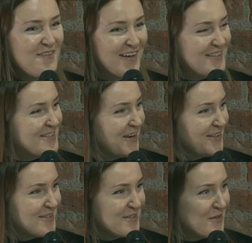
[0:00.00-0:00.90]
when it
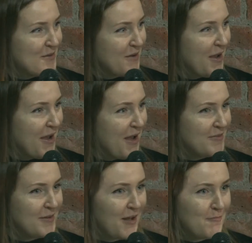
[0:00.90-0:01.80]
starts to
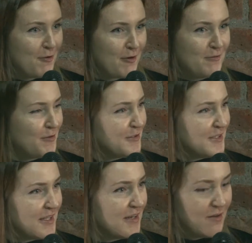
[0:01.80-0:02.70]
have a lot more
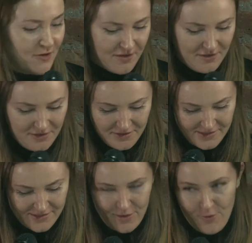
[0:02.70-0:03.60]
influence than it already
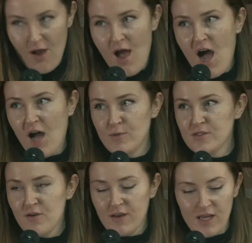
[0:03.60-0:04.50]
does. So I was
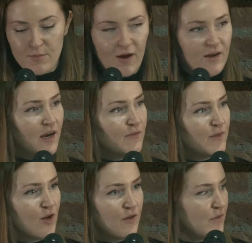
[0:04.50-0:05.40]
talking about kind of
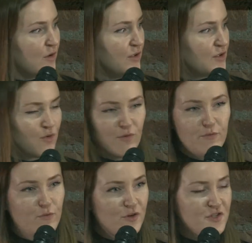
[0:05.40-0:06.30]
the culture of
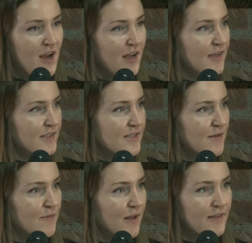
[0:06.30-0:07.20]
4chan and
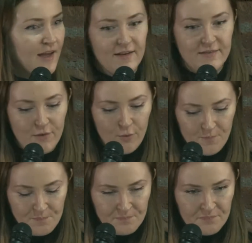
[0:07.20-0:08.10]
stuff like that.
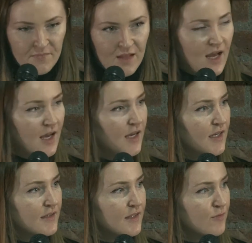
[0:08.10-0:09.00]
So
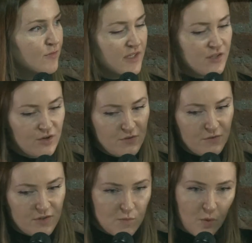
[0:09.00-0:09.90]
the research
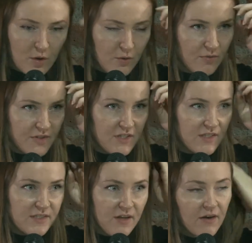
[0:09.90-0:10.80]
for this book
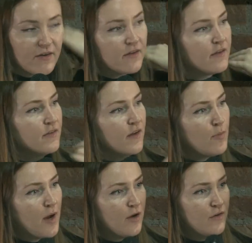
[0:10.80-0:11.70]
originally started
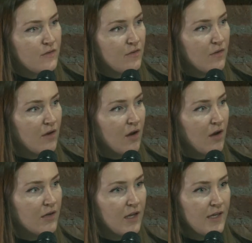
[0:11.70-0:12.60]
about
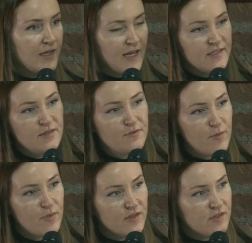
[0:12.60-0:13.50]
online
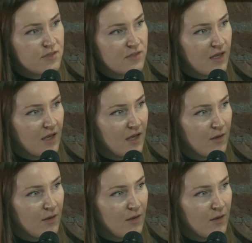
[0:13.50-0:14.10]
anti-feminist